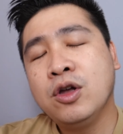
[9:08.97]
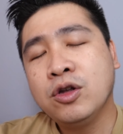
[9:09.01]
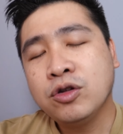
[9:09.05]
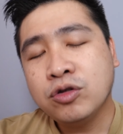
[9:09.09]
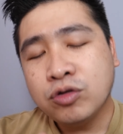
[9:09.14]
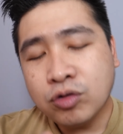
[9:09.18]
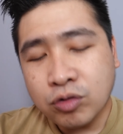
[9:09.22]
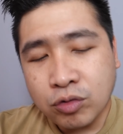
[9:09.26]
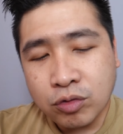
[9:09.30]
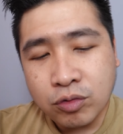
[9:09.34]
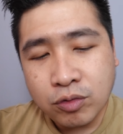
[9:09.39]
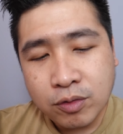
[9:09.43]

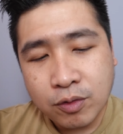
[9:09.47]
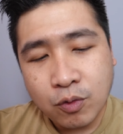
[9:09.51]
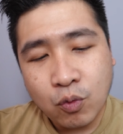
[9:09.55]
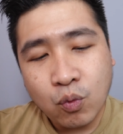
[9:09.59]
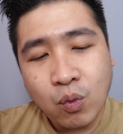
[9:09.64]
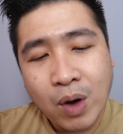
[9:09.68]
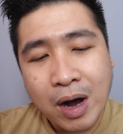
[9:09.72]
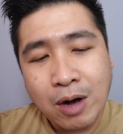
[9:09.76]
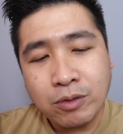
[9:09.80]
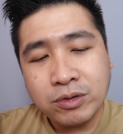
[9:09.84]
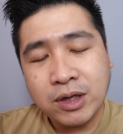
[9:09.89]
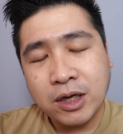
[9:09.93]
So
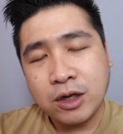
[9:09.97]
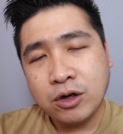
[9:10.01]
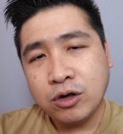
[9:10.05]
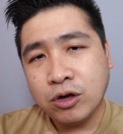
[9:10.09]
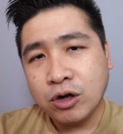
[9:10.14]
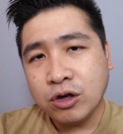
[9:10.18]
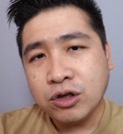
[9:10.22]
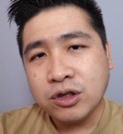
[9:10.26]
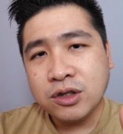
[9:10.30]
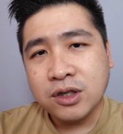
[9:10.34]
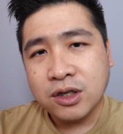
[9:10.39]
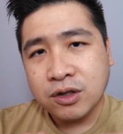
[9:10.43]
while they
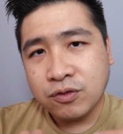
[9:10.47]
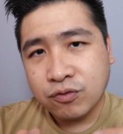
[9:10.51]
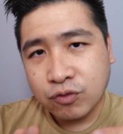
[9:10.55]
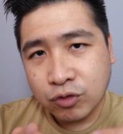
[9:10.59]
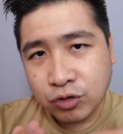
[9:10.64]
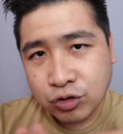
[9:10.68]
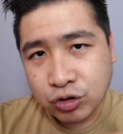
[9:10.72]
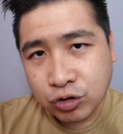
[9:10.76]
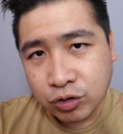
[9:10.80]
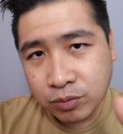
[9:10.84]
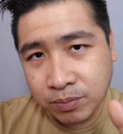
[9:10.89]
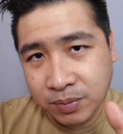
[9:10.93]
launch this
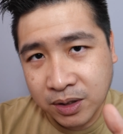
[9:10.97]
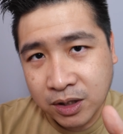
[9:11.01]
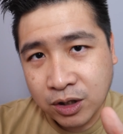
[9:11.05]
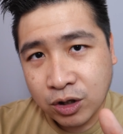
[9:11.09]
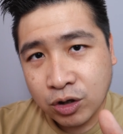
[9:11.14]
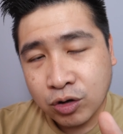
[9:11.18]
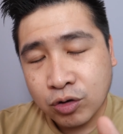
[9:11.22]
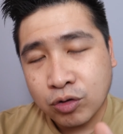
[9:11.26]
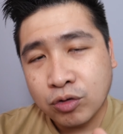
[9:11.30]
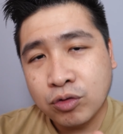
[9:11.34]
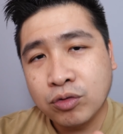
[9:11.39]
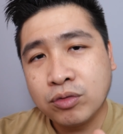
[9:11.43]
Rochor
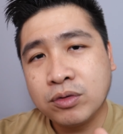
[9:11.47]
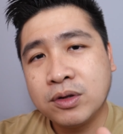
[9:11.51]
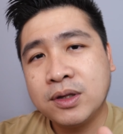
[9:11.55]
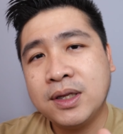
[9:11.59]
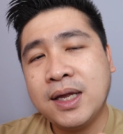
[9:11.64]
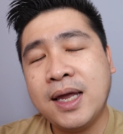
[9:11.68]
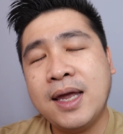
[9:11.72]
BTO,